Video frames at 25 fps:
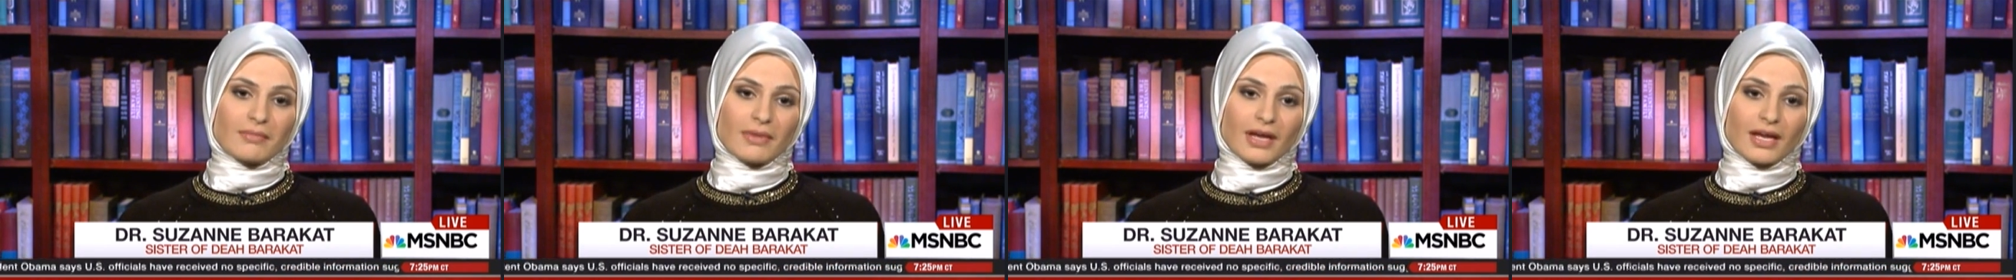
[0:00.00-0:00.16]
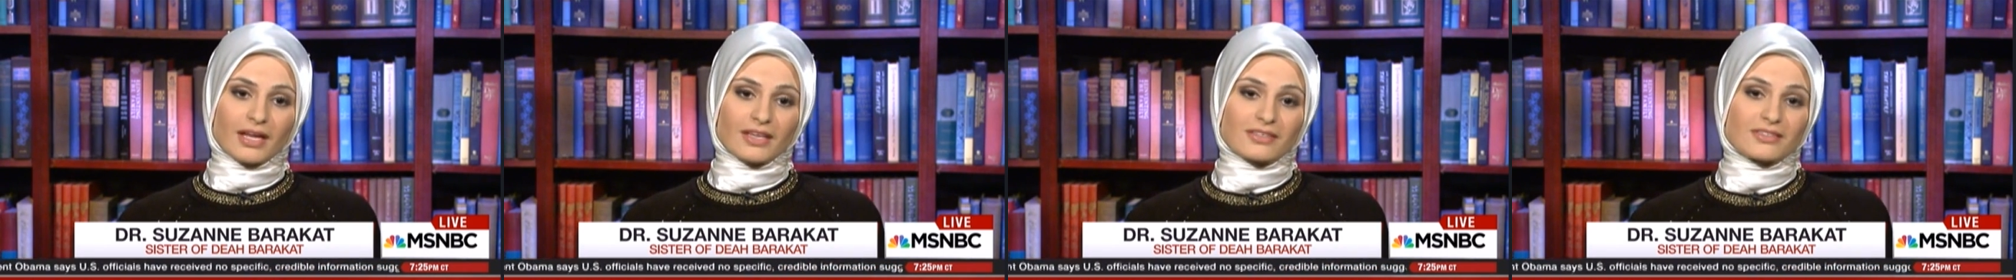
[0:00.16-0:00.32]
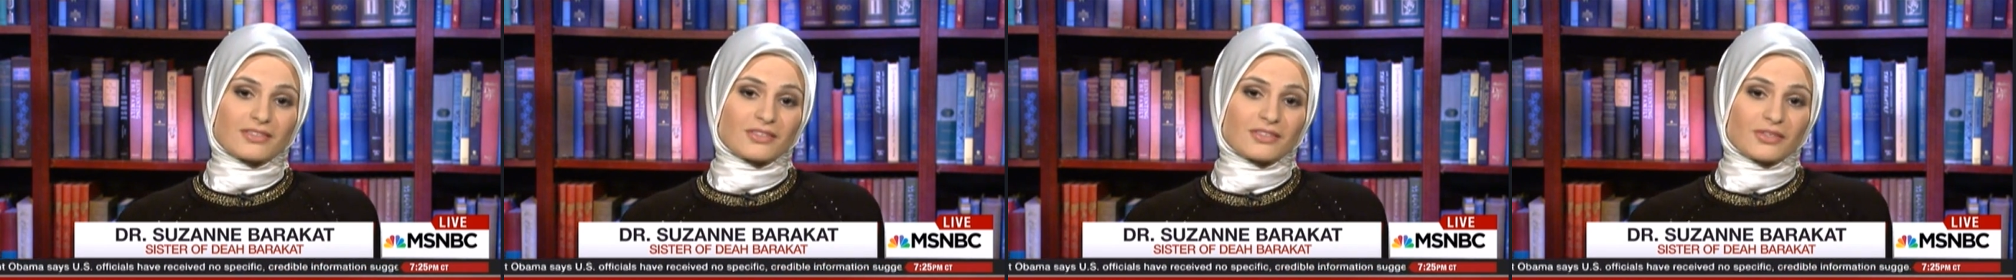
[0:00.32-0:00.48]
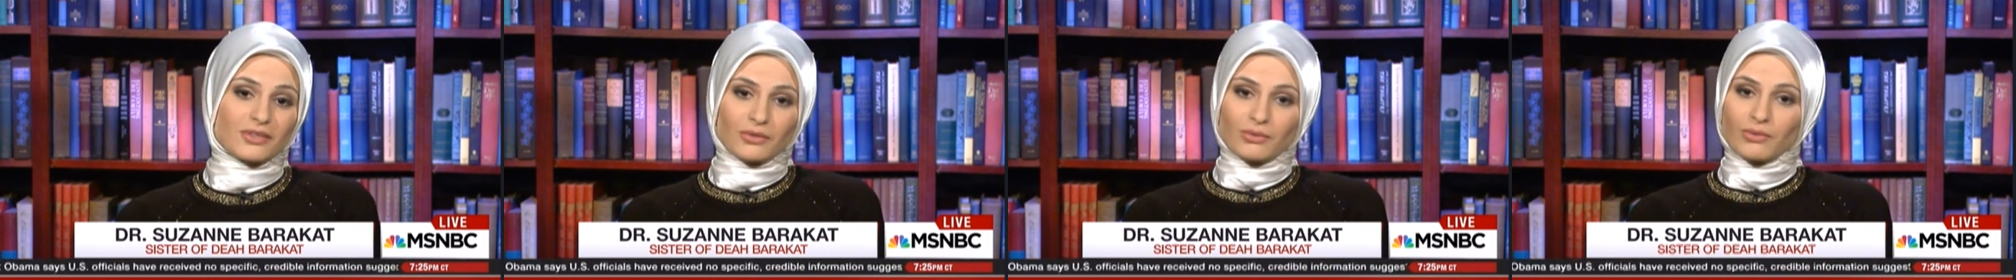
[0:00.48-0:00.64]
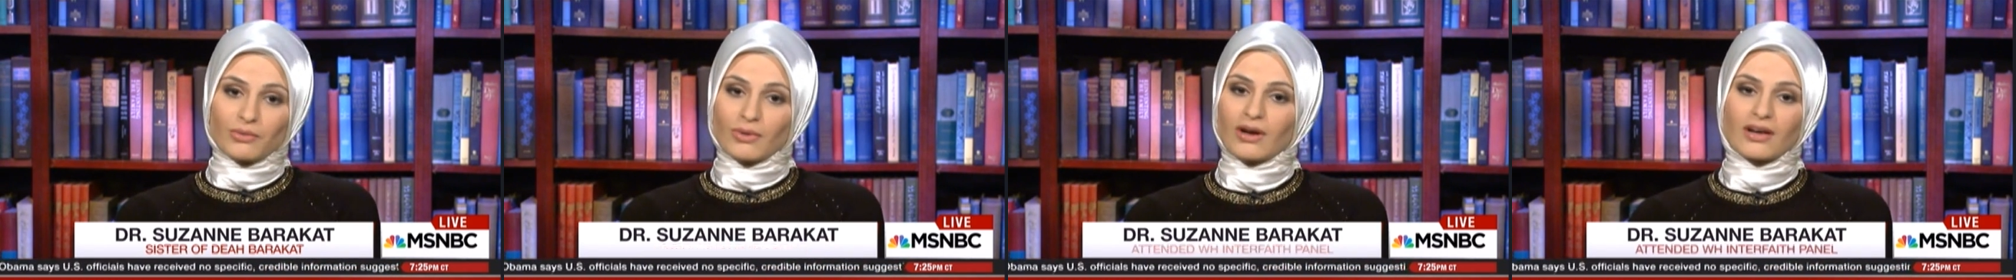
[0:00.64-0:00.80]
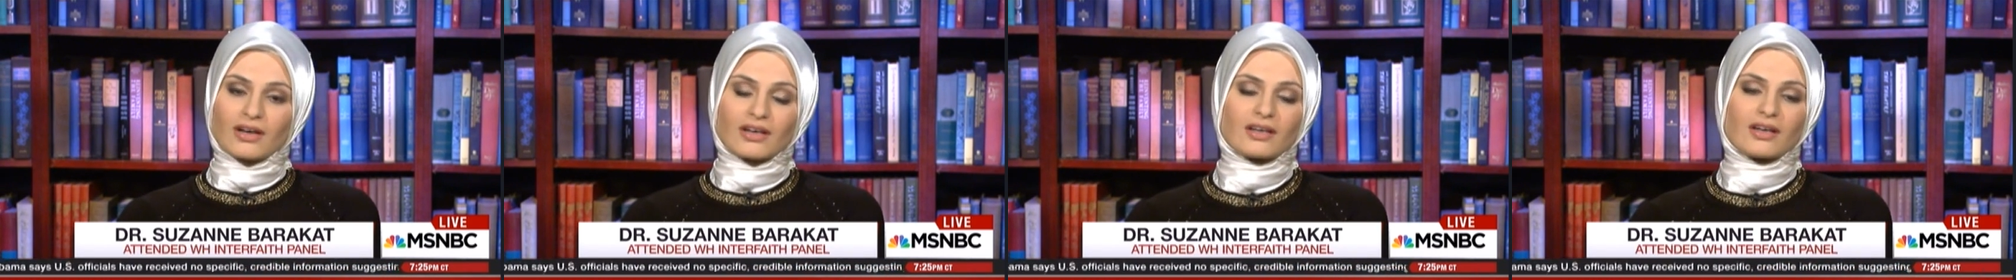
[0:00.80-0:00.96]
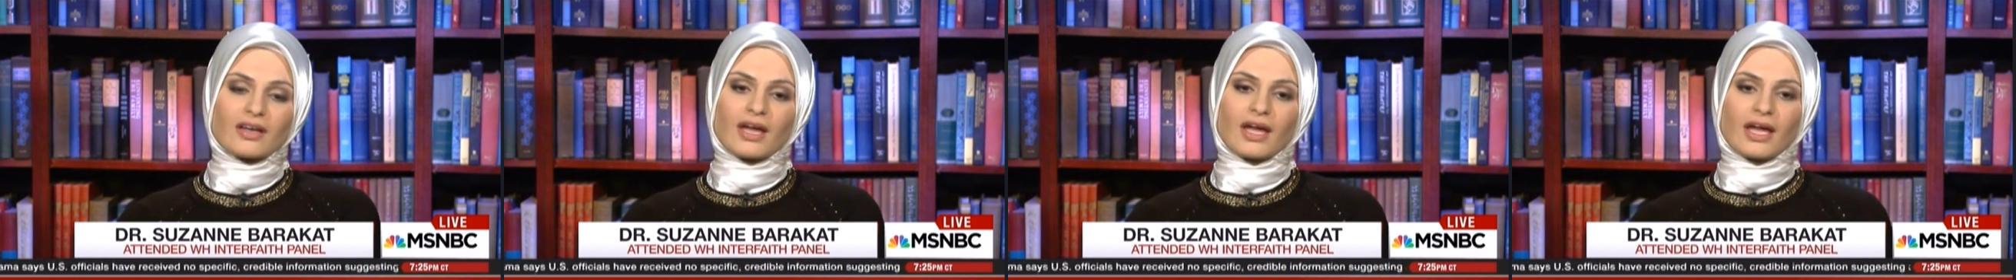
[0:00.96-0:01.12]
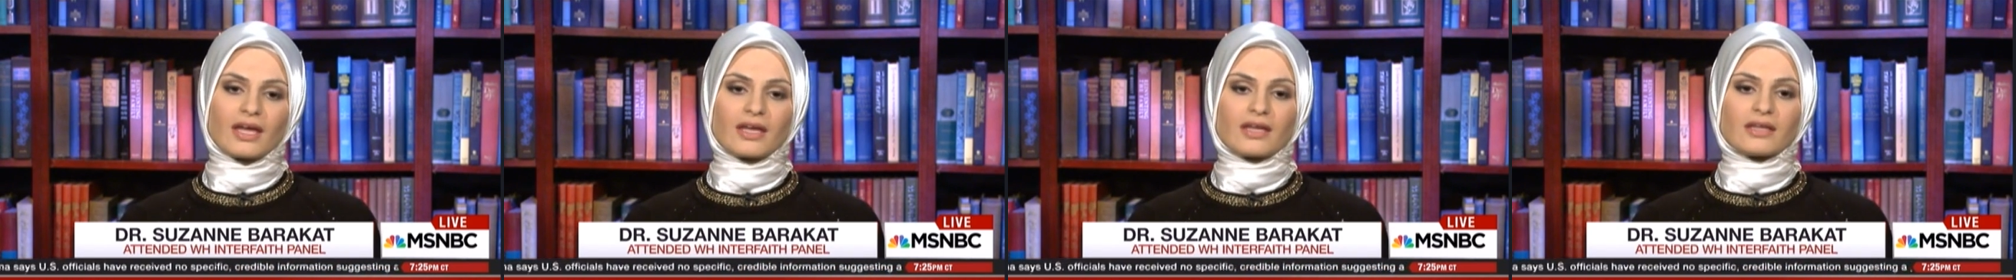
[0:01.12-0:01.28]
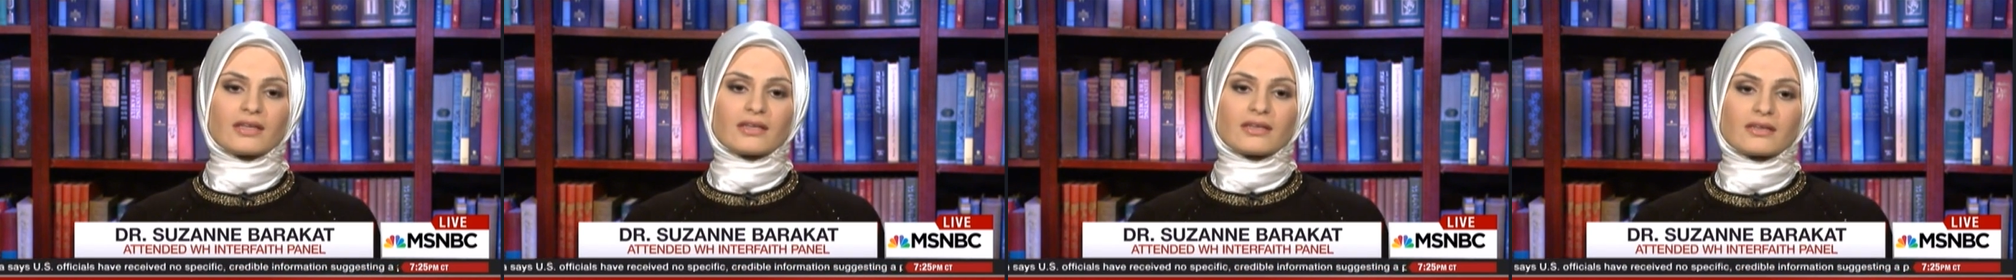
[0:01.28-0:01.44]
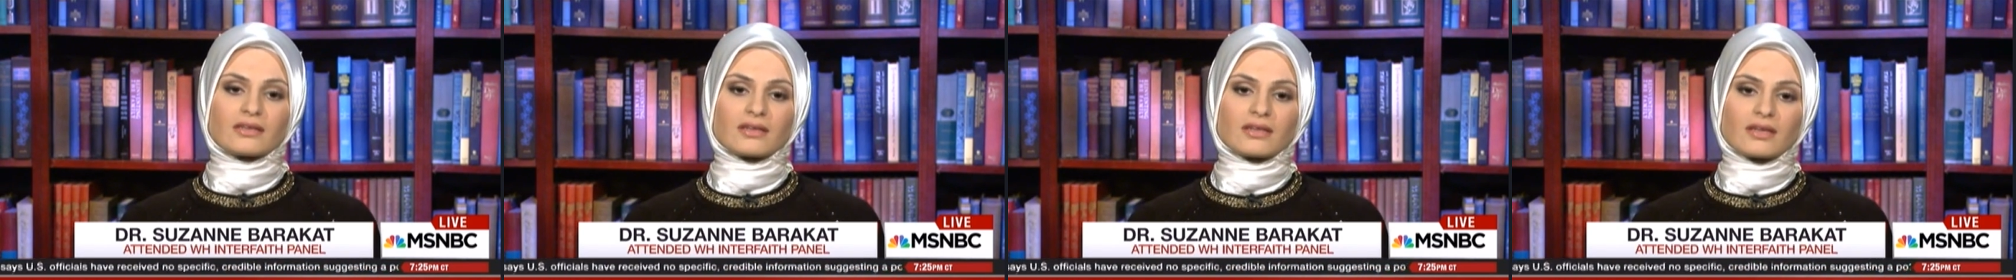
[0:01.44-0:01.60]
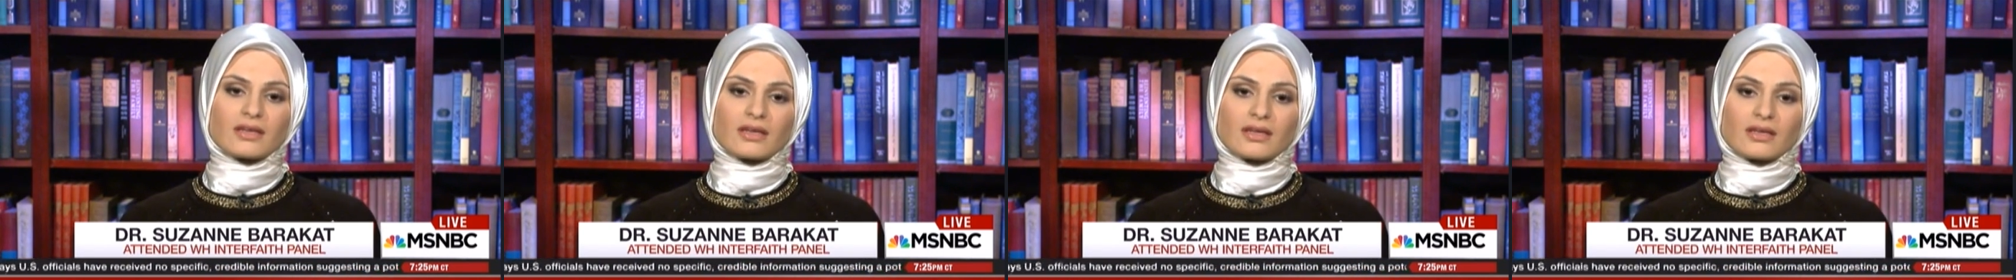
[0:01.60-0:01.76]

as you are, and